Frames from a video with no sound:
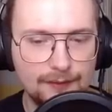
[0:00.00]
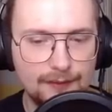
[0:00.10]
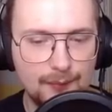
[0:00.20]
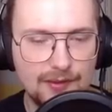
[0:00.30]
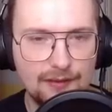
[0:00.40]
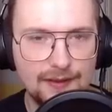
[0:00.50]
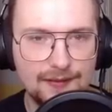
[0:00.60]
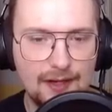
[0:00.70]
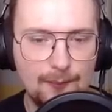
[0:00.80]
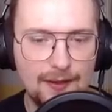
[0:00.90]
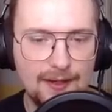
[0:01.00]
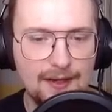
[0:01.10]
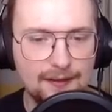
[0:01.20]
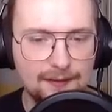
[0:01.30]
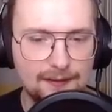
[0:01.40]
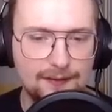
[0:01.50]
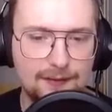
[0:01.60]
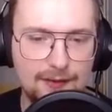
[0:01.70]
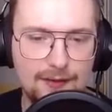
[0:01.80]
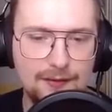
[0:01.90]
Speed running that pack, let's
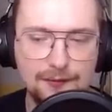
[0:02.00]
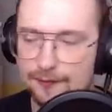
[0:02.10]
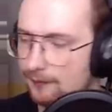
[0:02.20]
go.